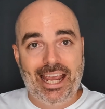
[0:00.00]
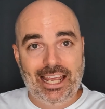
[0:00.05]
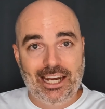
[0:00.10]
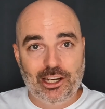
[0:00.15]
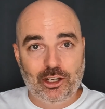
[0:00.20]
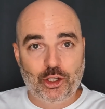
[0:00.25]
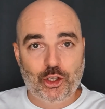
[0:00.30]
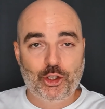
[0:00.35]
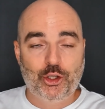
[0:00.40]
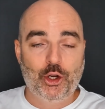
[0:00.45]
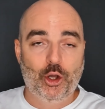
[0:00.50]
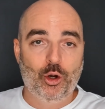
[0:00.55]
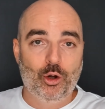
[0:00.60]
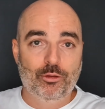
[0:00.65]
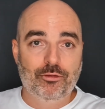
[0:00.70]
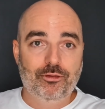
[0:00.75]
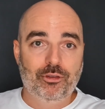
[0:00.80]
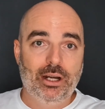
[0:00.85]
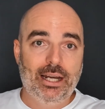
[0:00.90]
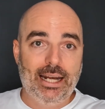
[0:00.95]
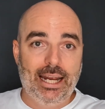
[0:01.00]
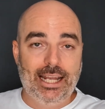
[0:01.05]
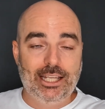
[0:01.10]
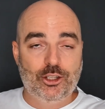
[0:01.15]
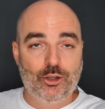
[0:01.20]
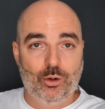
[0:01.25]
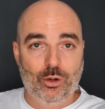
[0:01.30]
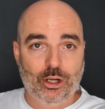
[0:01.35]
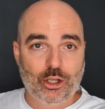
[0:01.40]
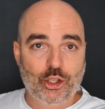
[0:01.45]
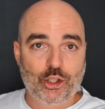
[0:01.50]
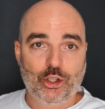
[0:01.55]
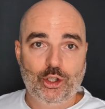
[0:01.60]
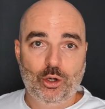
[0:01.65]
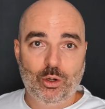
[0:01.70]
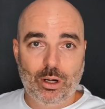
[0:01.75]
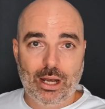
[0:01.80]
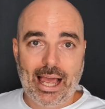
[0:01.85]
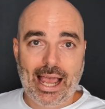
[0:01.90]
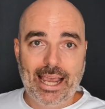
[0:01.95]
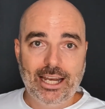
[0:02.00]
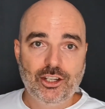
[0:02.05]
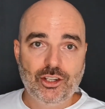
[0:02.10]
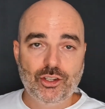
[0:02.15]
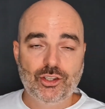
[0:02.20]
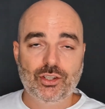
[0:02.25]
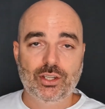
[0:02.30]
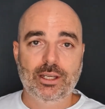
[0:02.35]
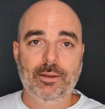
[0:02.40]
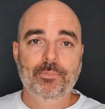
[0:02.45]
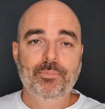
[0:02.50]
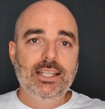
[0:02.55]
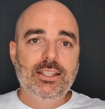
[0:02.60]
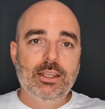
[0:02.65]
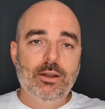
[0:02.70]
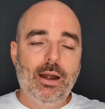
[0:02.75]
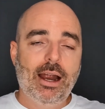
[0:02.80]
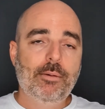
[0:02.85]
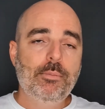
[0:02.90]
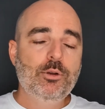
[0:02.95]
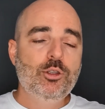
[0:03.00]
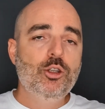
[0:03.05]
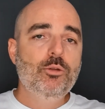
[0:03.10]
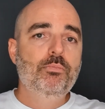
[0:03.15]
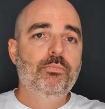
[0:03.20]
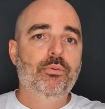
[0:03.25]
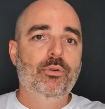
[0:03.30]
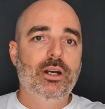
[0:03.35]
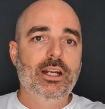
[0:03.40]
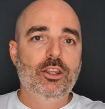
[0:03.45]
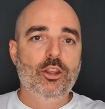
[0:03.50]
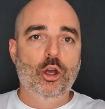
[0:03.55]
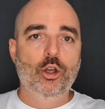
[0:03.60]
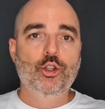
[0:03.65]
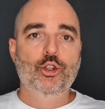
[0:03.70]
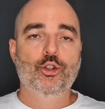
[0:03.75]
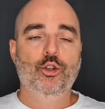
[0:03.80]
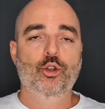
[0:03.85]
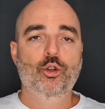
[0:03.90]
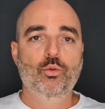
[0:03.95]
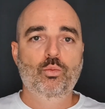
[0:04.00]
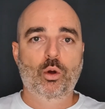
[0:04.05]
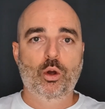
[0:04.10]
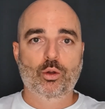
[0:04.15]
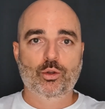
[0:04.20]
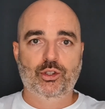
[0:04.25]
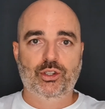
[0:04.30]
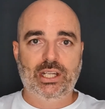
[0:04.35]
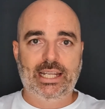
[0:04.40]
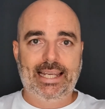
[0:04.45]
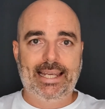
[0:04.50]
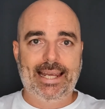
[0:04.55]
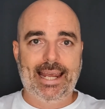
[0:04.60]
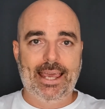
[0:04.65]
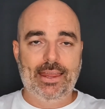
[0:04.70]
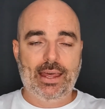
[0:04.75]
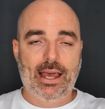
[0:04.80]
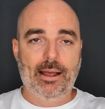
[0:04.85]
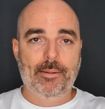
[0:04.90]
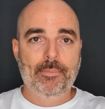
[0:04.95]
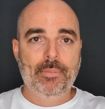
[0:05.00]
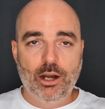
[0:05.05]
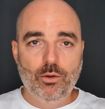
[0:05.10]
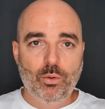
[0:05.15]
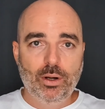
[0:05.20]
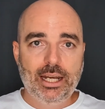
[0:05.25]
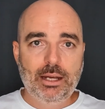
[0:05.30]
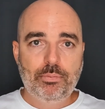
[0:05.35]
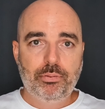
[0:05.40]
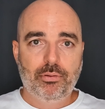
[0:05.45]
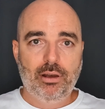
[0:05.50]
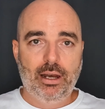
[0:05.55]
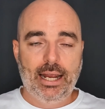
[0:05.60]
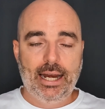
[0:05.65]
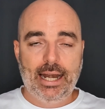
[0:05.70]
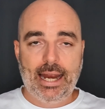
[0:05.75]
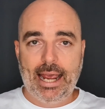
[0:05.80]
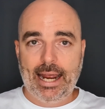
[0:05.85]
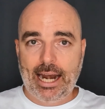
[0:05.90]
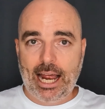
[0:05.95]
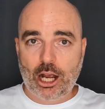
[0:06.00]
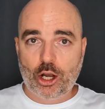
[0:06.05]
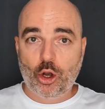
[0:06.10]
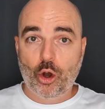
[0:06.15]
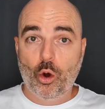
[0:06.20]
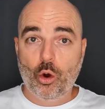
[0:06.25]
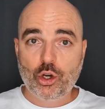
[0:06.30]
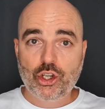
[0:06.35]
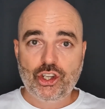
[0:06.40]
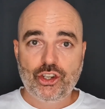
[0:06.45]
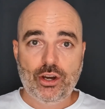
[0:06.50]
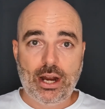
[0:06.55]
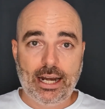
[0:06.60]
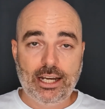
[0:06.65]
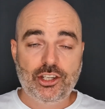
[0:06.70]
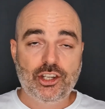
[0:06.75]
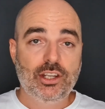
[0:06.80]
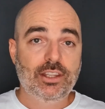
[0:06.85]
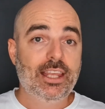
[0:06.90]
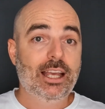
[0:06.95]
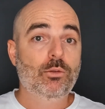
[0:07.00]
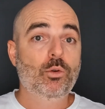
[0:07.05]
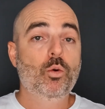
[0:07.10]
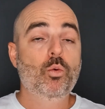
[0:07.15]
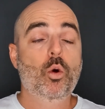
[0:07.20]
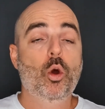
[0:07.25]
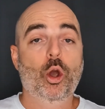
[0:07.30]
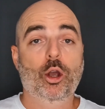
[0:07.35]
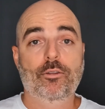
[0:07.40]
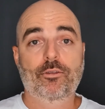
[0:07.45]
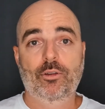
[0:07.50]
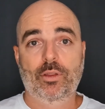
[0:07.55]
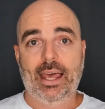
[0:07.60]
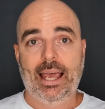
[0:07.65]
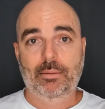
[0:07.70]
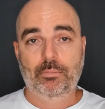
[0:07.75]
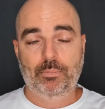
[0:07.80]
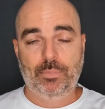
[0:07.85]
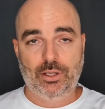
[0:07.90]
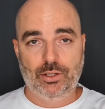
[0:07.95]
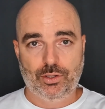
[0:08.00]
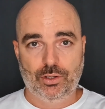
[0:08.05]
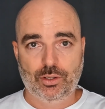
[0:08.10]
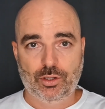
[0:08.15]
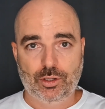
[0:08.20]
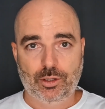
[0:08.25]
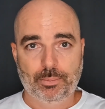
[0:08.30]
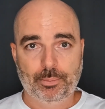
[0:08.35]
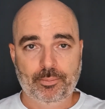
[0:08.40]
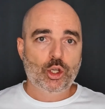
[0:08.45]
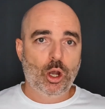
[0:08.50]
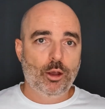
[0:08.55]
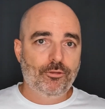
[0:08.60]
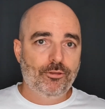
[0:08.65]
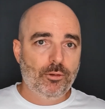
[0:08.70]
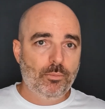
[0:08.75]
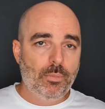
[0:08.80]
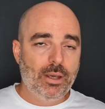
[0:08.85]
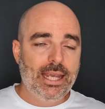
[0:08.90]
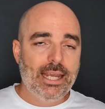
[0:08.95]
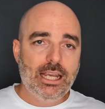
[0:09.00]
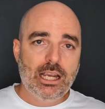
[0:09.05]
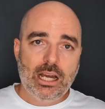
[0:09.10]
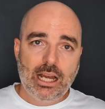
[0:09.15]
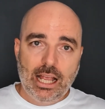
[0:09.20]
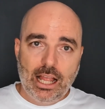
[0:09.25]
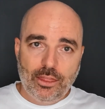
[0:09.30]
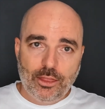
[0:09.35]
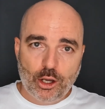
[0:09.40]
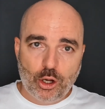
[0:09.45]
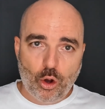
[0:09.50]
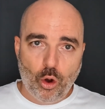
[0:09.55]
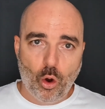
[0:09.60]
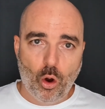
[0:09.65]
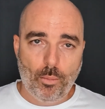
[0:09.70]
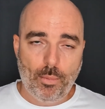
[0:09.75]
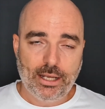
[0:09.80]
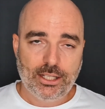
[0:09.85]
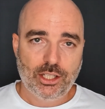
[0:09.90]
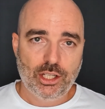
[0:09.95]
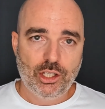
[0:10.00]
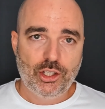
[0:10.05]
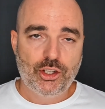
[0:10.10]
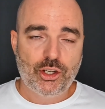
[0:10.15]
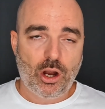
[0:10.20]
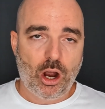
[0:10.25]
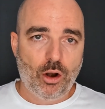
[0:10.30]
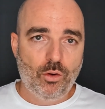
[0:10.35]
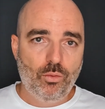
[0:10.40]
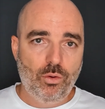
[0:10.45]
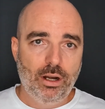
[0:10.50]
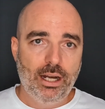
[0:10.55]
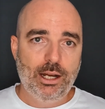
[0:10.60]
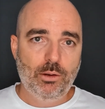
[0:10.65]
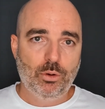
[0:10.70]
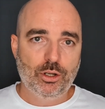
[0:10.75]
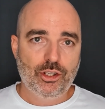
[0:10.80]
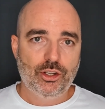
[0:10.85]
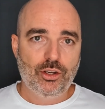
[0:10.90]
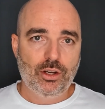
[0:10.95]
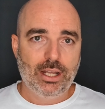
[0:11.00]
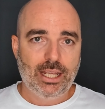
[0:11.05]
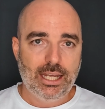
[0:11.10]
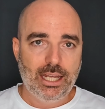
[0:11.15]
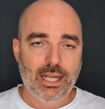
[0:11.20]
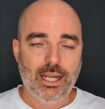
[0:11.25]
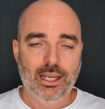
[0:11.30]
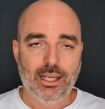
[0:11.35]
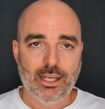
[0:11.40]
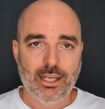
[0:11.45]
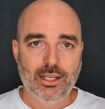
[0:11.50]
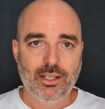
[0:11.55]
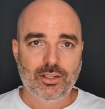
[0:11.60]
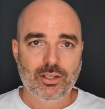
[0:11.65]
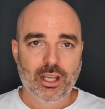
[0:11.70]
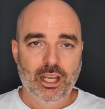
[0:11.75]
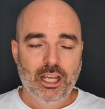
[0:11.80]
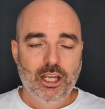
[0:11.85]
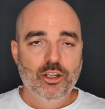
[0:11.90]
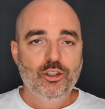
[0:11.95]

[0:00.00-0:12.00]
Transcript: an external freelancer or an external agency, is they're able to bring those two worlds together and really plan out a core strategy that will work for that business. So for me, the core message I really want you to hear is